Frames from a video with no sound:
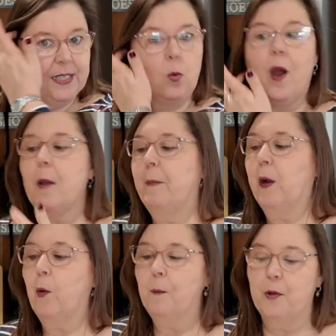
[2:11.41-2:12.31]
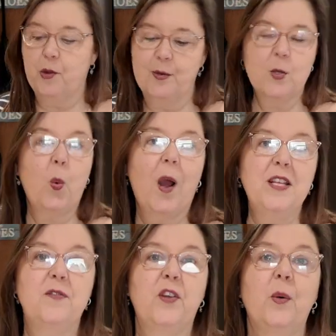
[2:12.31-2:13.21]
It's quite a big one, but there is
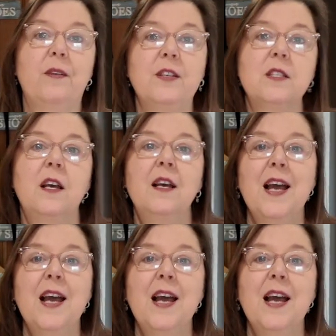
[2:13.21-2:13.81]
quite a few of us.